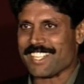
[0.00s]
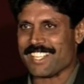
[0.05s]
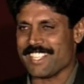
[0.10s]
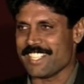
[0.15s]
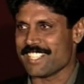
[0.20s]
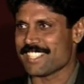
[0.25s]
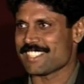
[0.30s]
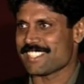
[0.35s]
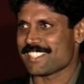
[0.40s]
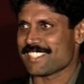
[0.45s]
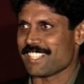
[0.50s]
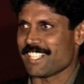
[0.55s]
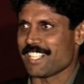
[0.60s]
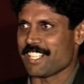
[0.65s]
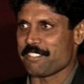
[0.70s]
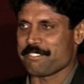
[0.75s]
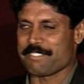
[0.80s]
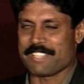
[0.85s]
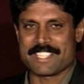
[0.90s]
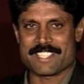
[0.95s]
It's
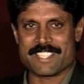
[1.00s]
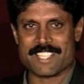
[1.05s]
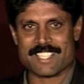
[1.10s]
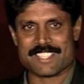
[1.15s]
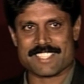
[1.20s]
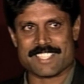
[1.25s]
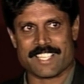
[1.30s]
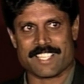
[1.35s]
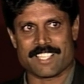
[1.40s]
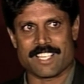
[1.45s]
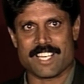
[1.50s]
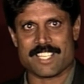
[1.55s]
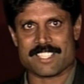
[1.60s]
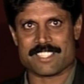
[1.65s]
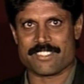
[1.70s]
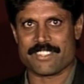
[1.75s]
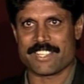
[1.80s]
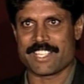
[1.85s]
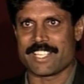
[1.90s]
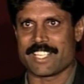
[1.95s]
fantastic last
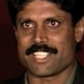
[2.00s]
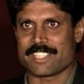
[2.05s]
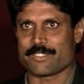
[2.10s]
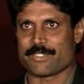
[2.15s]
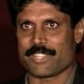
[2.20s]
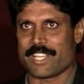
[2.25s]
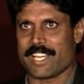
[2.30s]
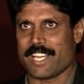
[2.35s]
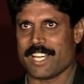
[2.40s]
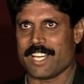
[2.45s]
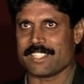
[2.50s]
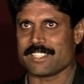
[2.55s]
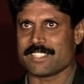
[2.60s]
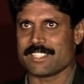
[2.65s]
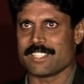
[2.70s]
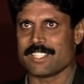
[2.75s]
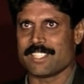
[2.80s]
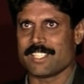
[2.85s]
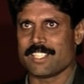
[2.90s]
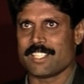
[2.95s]
3 days we had.
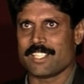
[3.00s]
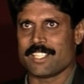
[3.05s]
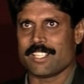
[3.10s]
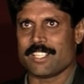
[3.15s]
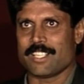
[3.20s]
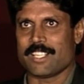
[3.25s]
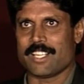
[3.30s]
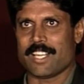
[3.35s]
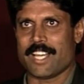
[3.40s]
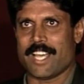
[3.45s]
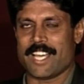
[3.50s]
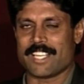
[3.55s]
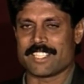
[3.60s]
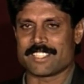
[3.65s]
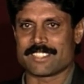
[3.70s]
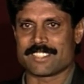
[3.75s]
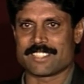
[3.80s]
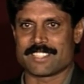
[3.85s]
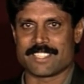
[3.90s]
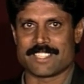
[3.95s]

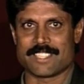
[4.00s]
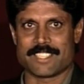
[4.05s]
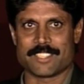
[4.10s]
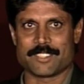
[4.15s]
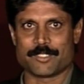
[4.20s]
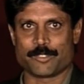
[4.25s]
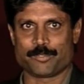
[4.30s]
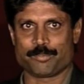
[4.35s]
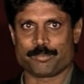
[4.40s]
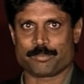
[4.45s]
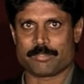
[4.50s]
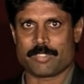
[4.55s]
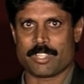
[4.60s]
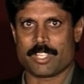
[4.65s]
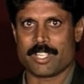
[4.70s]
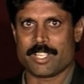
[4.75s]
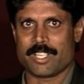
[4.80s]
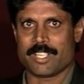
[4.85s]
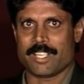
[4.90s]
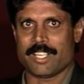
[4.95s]
And
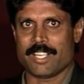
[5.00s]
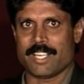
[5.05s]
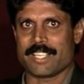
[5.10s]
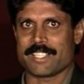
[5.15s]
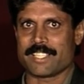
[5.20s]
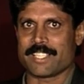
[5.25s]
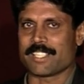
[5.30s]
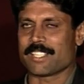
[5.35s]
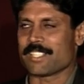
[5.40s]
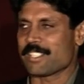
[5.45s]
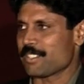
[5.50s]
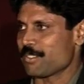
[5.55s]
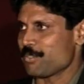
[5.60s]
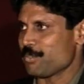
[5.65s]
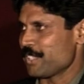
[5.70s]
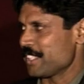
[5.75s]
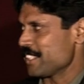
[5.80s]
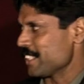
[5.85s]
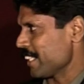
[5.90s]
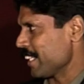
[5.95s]
I think
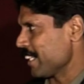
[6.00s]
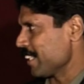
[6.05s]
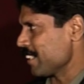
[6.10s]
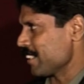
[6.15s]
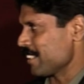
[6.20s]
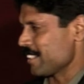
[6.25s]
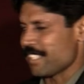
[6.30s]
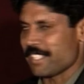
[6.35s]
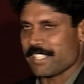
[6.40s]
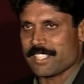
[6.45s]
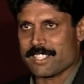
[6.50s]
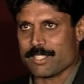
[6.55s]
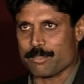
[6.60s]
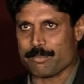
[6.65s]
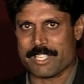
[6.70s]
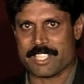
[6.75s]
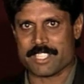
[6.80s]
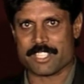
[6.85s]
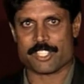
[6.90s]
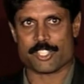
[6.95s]
Vijay done a
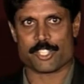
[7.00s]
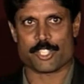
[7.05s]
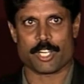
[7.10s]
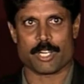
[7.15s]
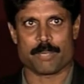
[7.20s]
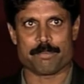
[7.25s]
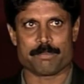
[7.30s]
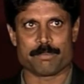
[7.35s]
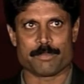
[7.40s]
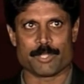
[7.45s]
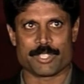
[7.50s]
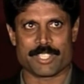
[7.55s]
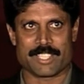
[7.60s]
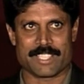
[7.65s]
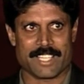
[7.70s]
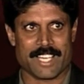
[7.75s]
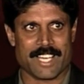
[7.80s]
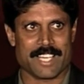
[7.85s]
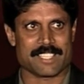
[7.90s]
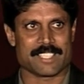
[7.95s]
tremendous job. More
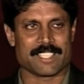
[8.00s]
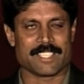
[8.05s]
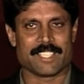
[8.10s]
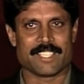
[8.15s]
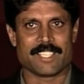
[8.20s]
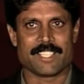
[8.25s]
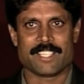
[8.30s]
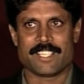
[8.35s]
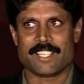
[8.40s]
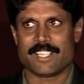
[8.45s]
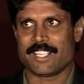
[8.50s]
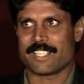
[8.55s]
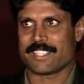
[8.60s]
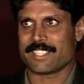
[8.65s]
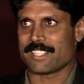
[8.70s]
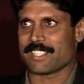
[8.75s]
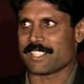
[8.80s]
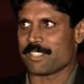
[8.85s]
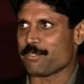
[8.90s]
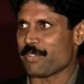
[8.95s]
than that, I
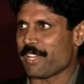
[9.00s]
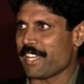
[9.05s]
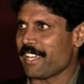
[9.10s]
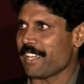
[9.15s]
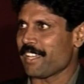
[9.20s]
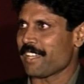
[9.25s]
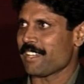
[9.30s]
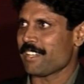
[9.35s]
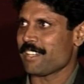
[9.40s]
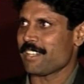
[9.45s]
think the way